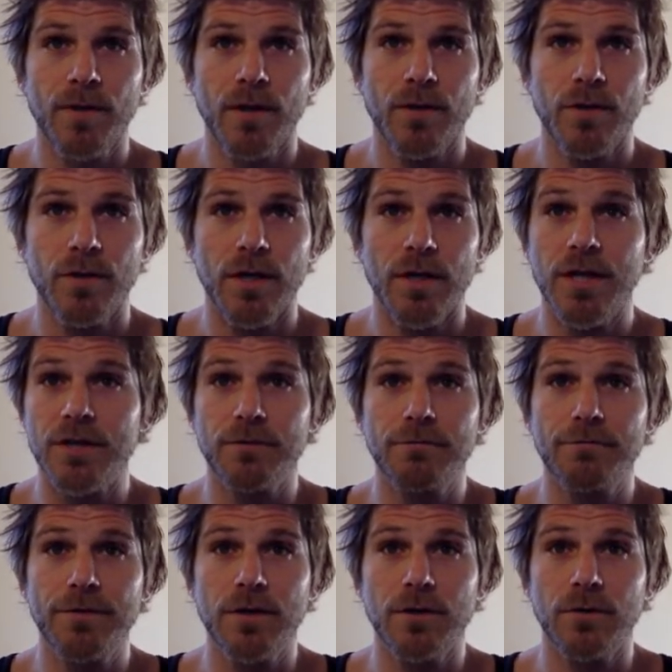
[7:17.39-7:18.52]
it doesn't
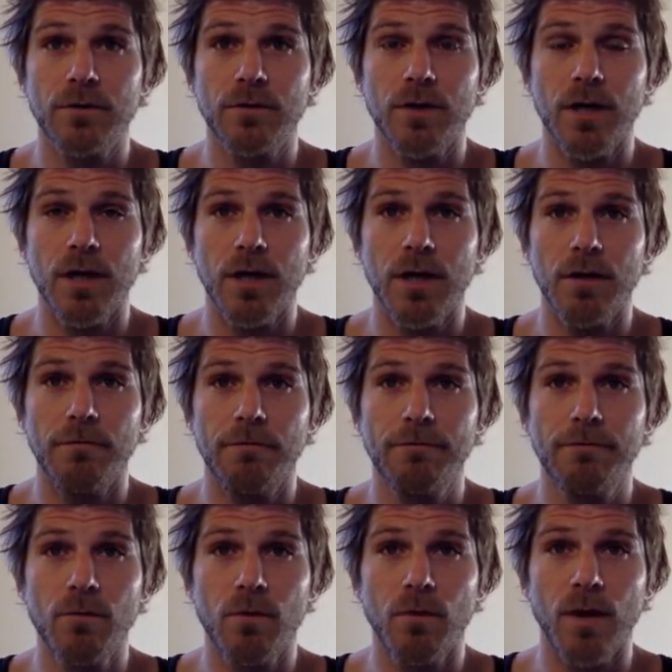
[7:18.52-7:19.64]
feel
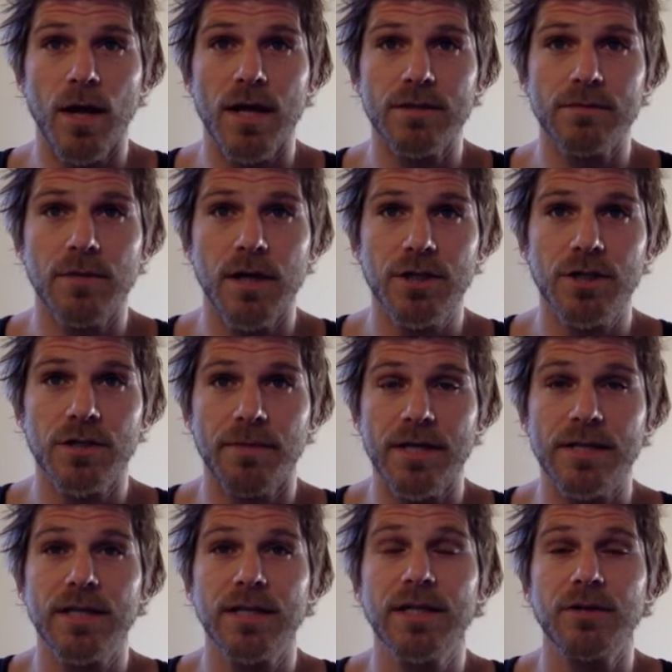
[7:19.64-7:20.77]
full as much.
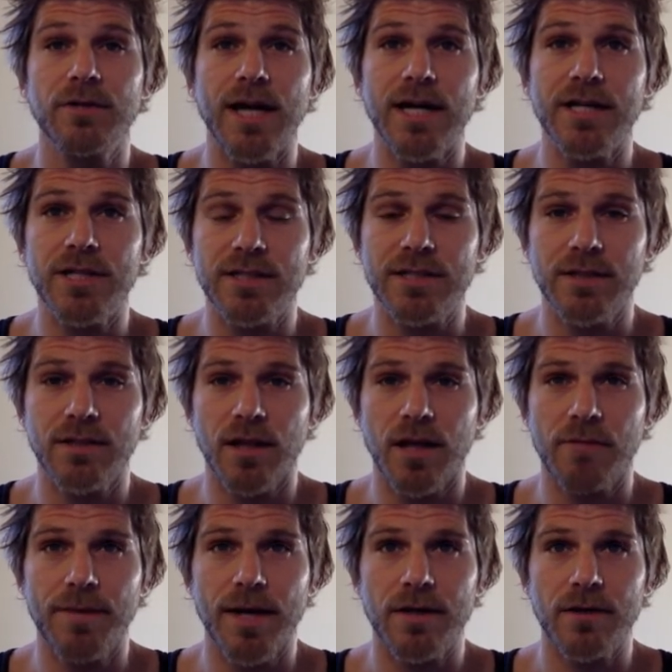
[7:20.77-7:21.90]
Basically, you digest it a
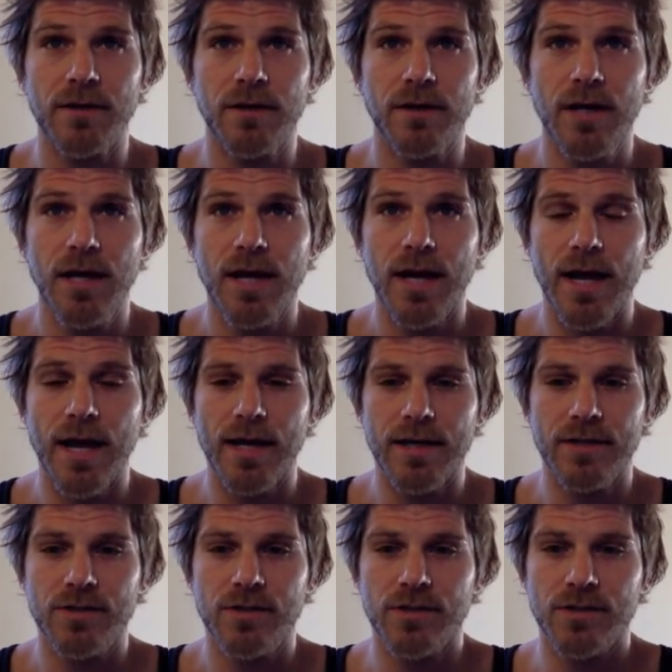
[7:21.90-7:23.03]
lot better, and
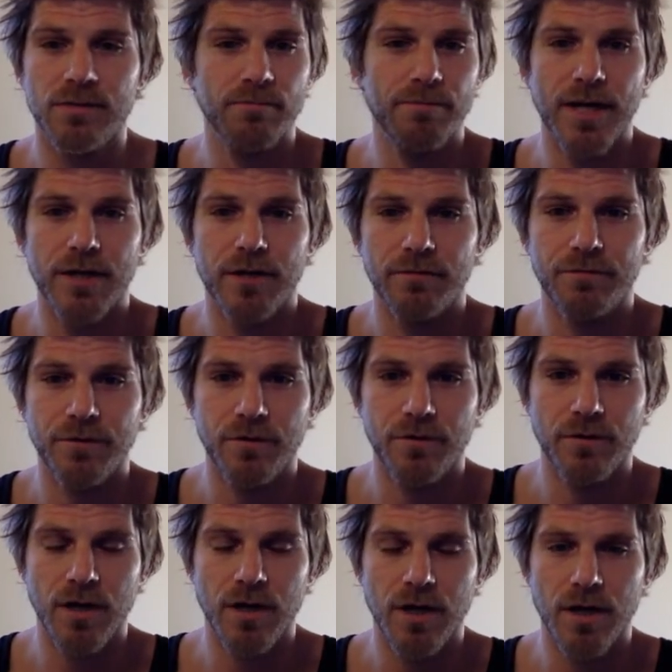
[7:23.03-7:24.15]
it's just better for
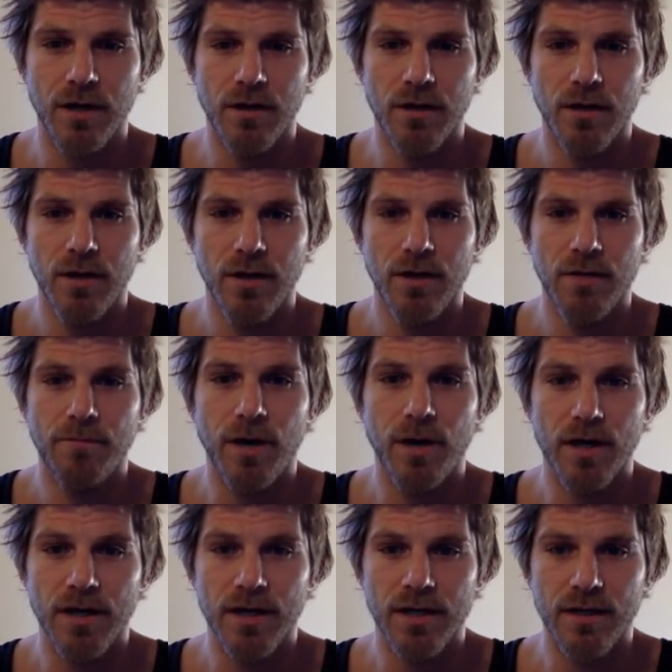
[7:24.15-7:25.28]
your
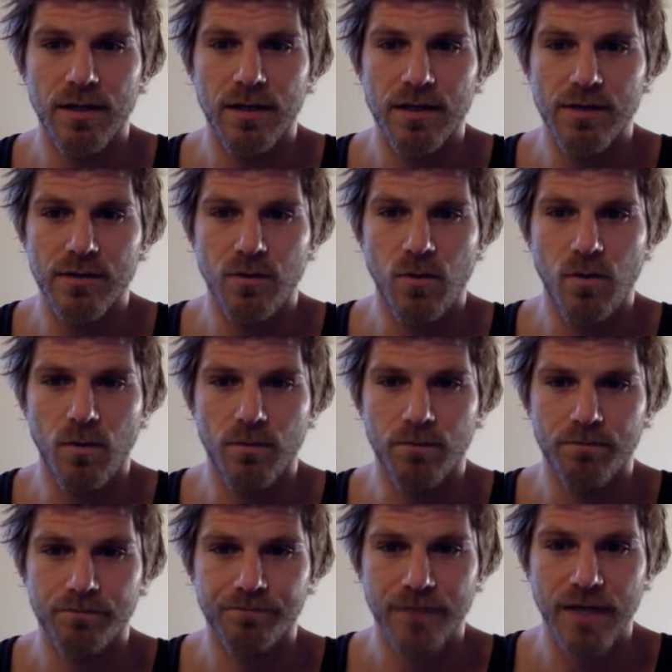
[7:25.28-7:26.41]
body as a whole.
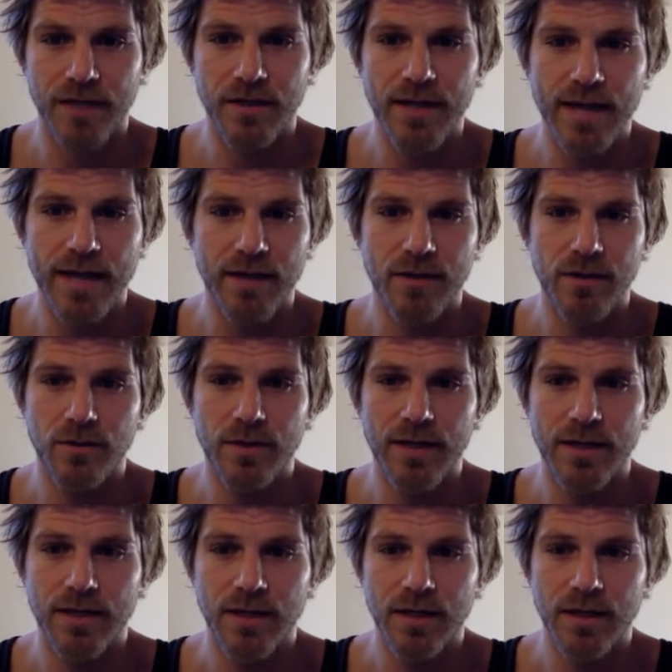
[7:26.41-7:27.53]
And again, you can